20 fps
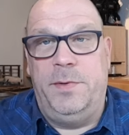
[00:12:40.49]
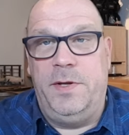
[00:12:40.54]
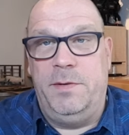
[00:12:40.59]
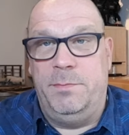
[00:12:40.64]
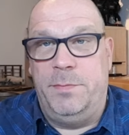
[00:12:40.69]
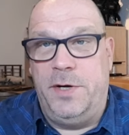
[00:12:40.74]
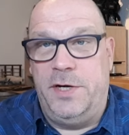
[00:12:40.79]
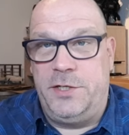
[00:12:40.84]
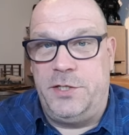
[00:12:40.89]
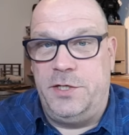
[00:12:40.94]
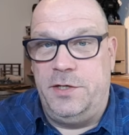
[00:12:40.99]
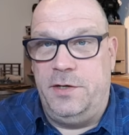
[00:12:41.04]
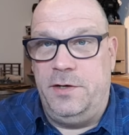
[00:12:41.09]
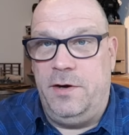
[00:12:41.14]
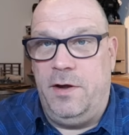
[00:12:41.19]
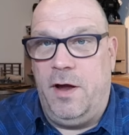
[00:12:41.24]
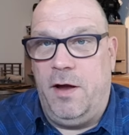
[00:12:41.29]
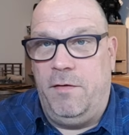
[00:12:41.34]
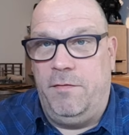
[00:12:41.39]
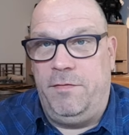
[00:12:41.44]
impression
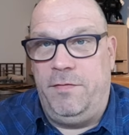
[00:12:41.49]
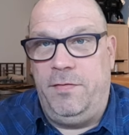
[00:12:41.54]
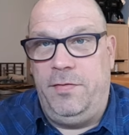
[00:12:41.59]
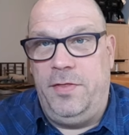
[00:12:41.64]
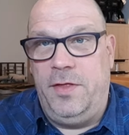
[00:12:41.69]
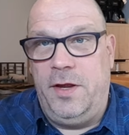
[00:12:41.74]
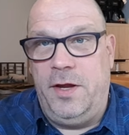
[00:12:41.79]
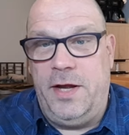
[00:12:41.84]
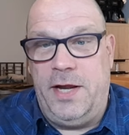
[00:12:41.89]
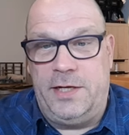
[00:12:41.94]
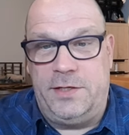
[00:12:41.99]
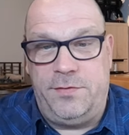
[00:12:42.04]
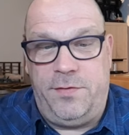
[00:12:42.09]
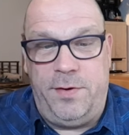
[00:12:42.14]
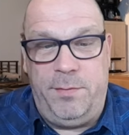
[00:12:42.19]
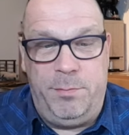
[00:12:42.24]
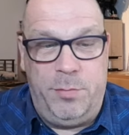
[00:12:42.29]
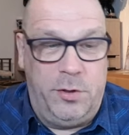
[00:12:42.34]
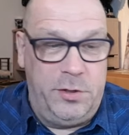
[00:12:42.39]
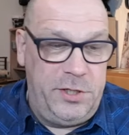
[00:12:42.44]
of the next
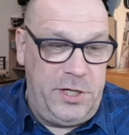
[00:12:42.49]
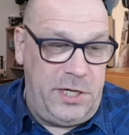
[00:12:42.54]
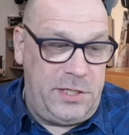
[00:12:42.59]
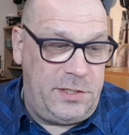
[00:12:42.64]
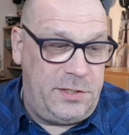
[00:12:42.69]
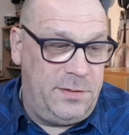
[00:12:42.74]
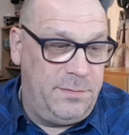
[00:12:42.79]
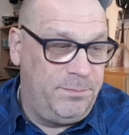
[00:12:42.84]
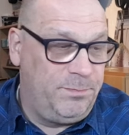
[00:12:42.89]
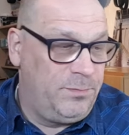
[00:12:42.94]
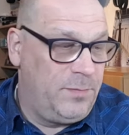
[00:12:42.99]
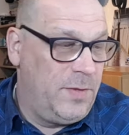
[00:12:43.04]
three projects.